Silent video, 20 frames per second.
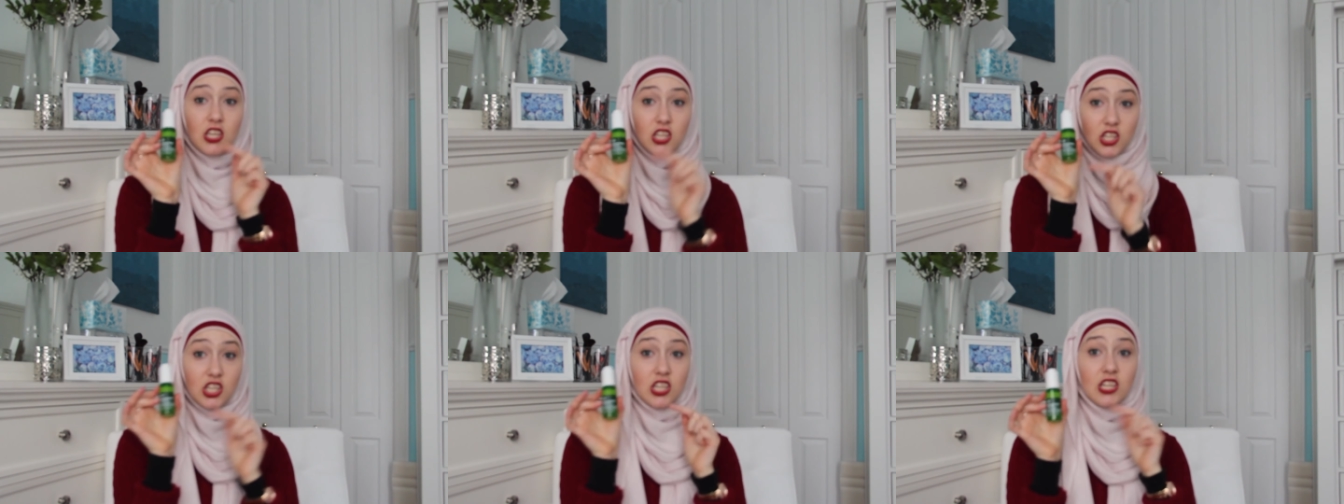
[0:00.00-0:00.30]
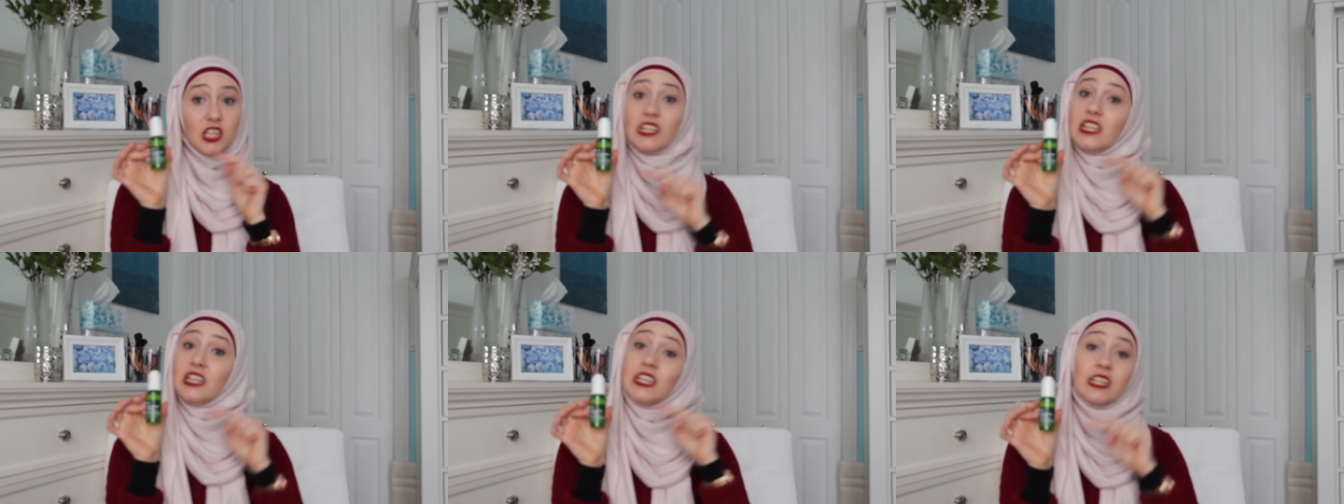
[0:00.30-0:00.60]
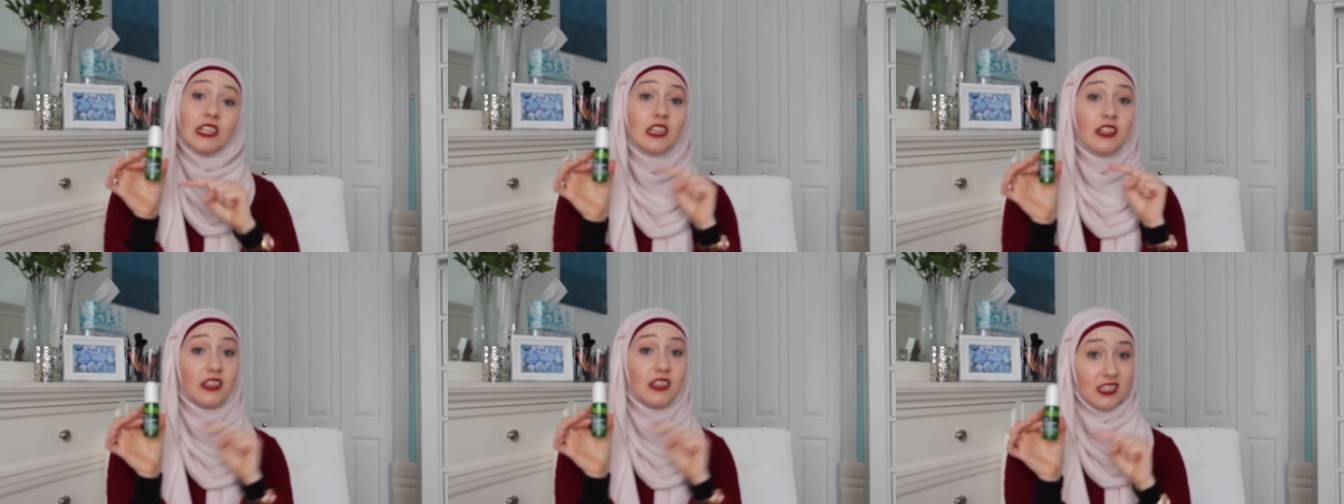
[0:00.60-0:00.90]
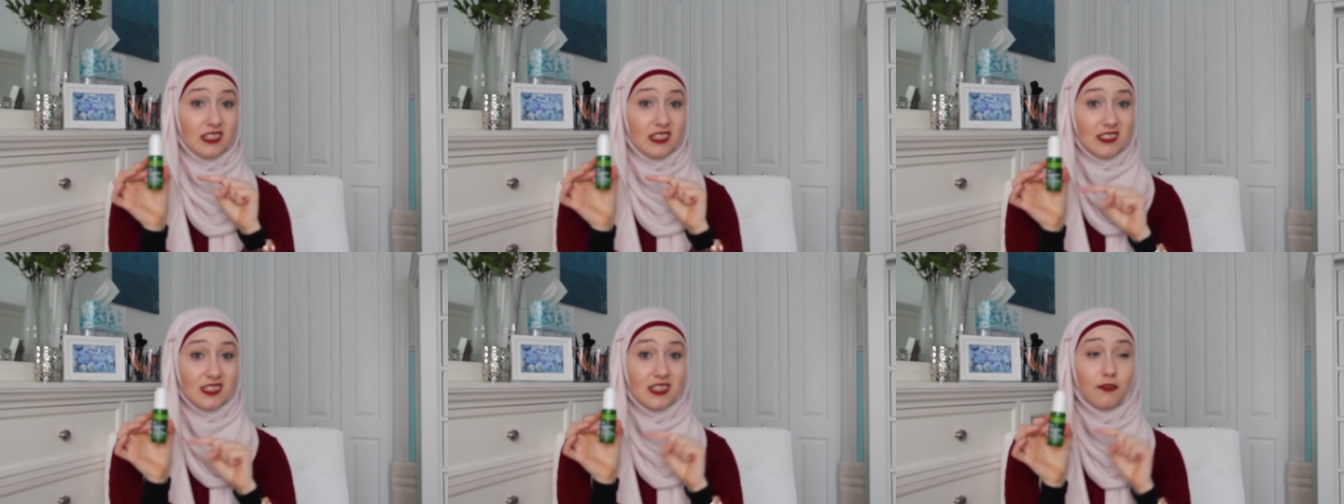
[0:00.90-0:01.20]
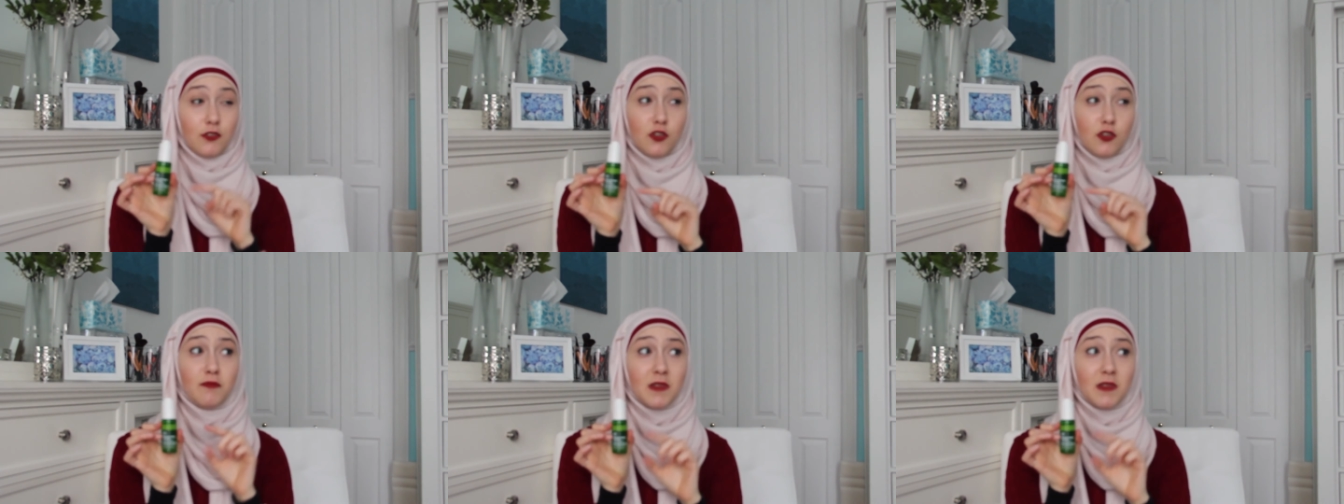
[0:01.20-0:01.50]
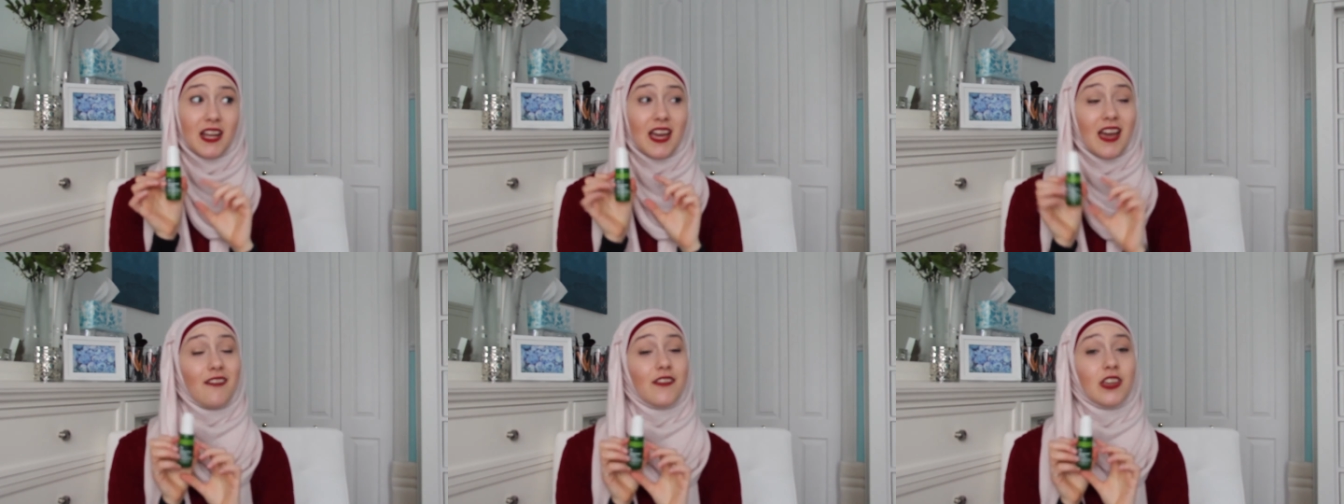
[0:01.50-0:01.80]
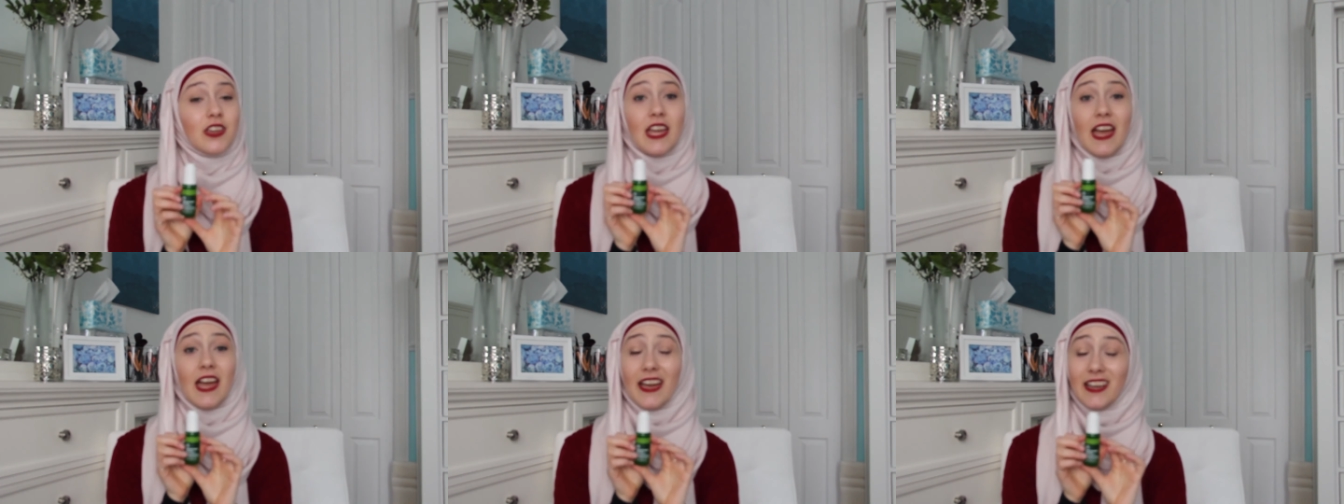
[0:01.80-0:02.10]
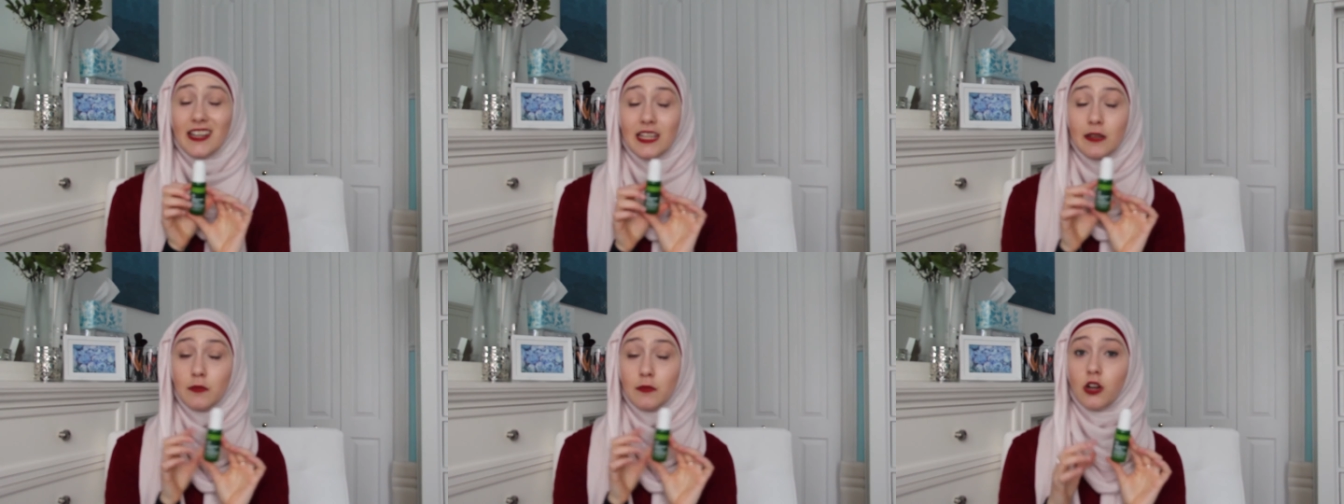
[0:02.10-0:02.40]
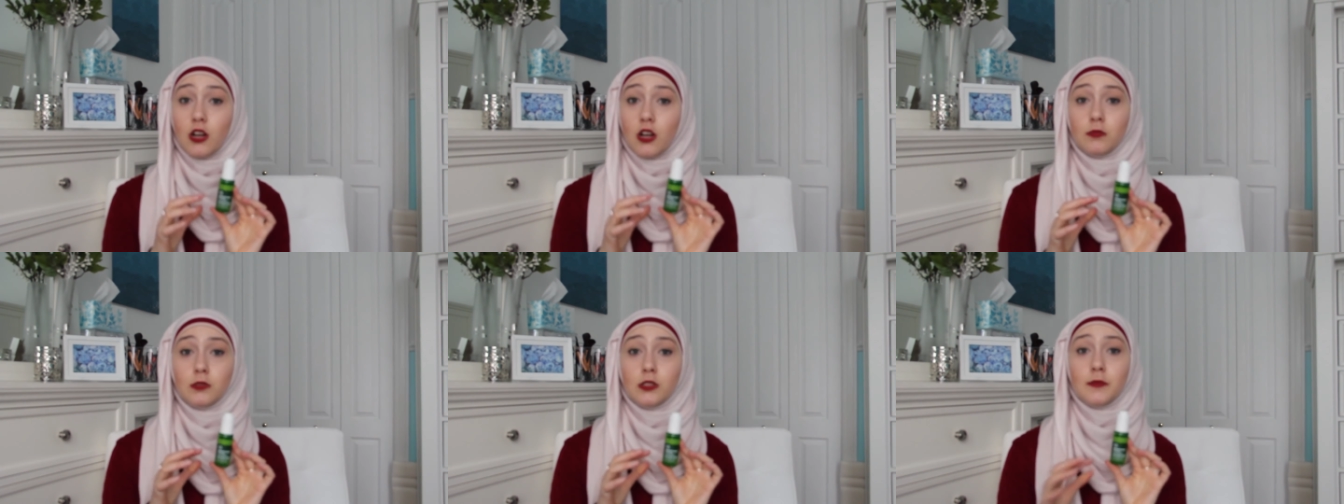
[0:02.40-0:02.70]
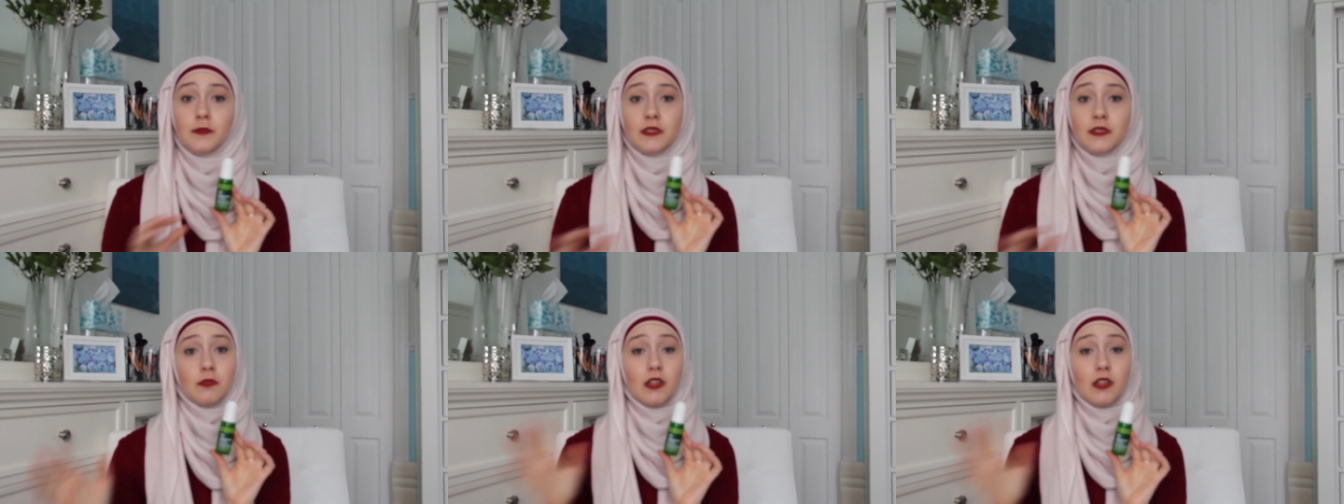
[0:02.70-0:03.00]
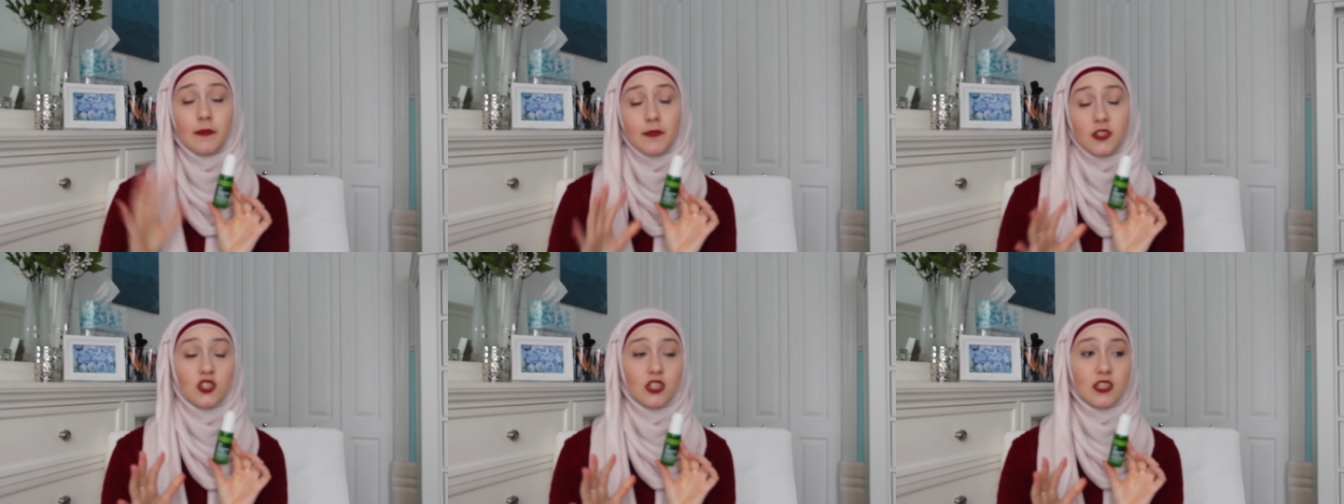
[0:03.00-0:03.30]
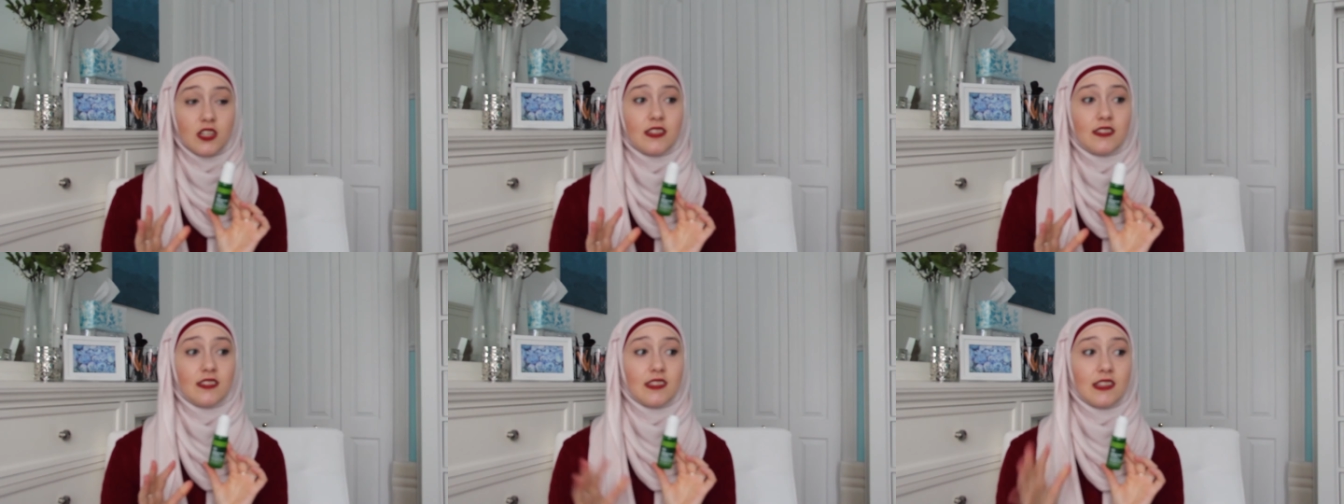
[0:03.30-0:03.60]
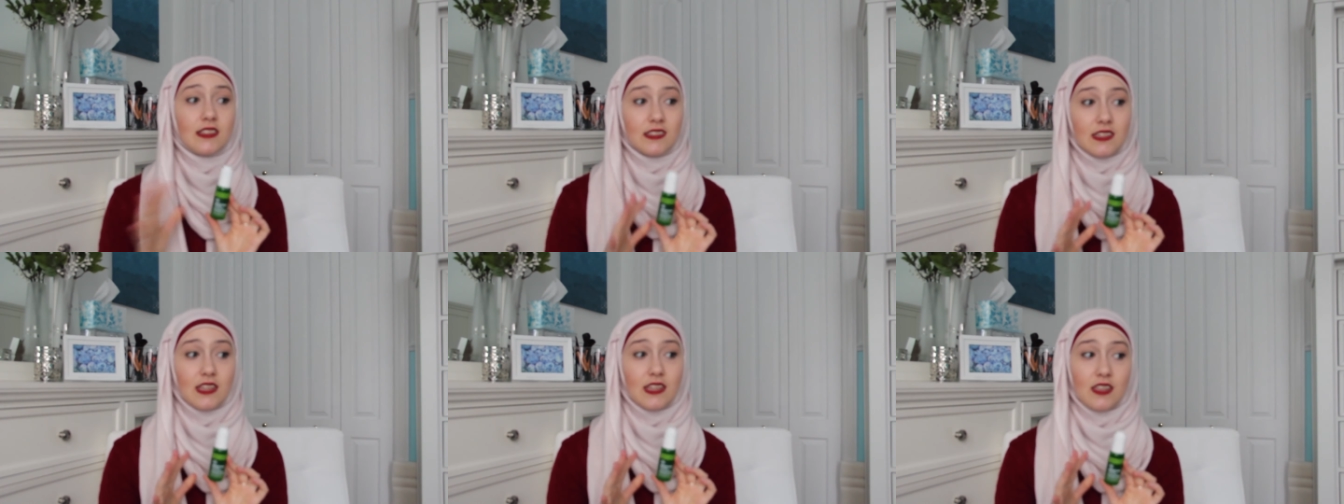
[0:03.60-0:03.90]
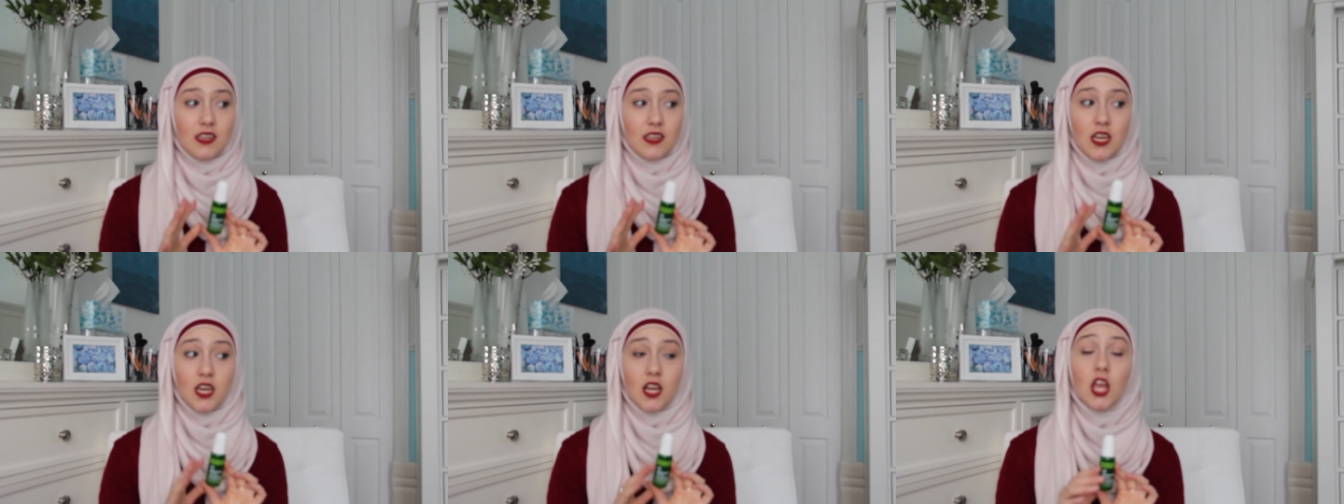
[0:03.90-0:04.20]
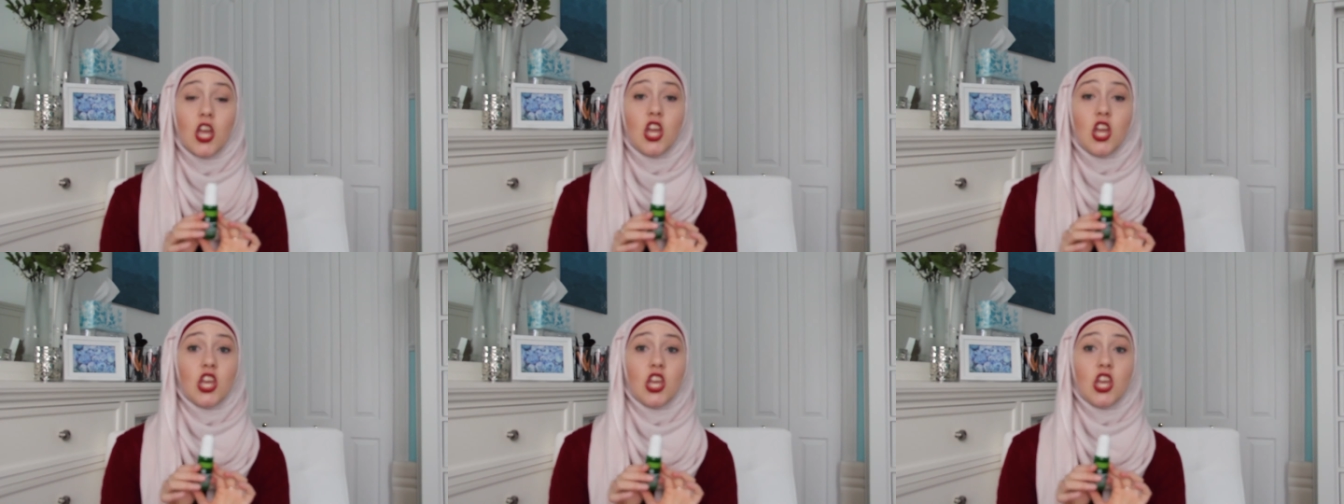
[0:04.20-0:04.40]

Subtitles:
you need this. If you've been having acne problems, blemishes, things like that,